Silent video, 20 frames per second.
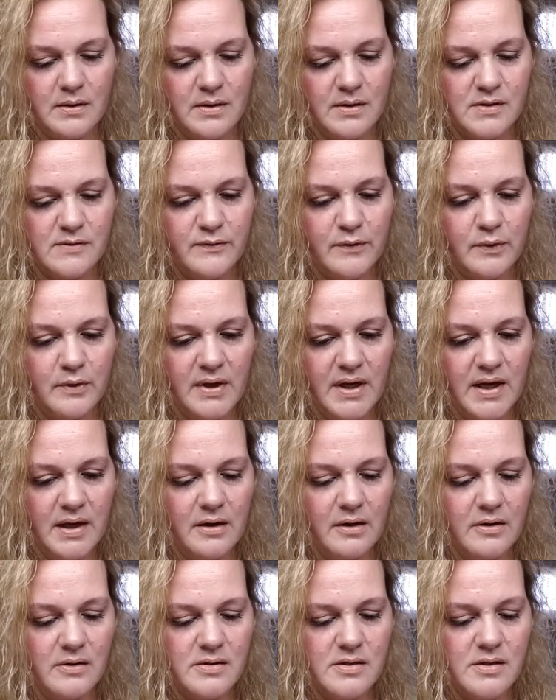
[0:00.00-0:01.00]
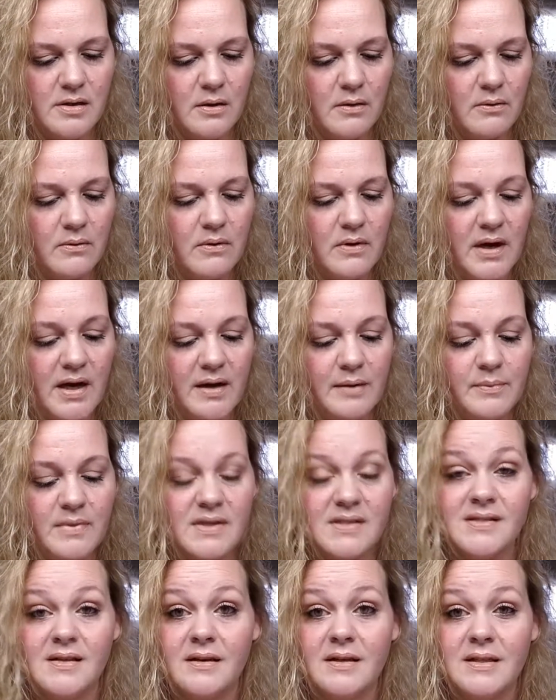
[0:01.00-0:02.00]
exfoliator. So I'm
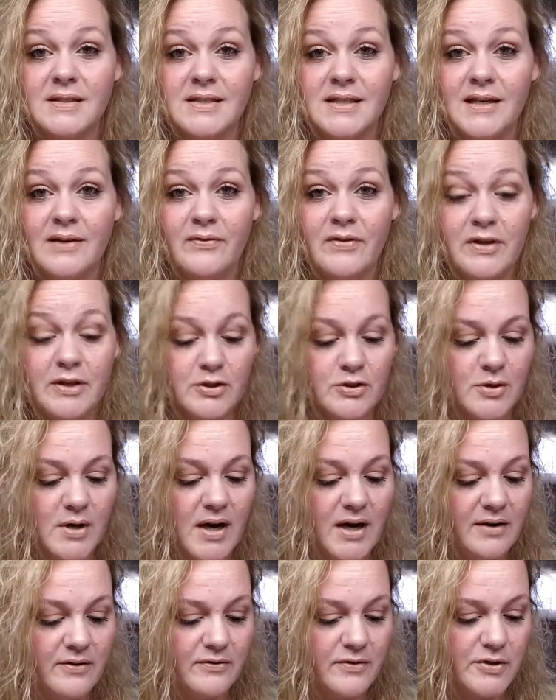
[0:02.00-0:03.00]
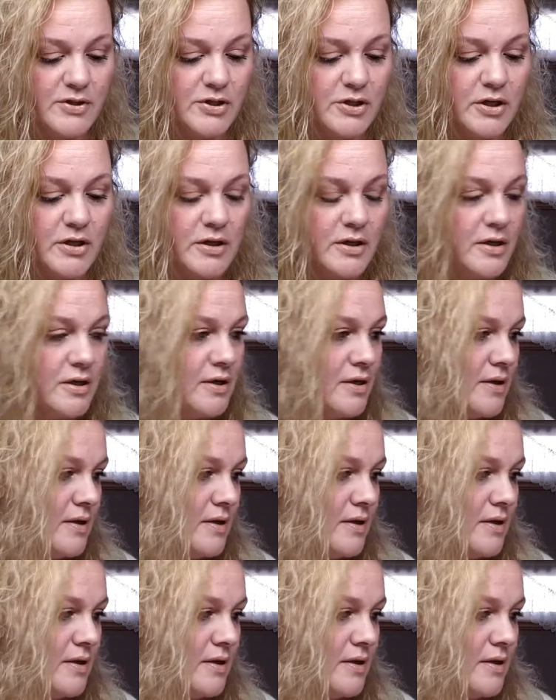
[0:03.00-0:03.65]
excited to give it a try for sure.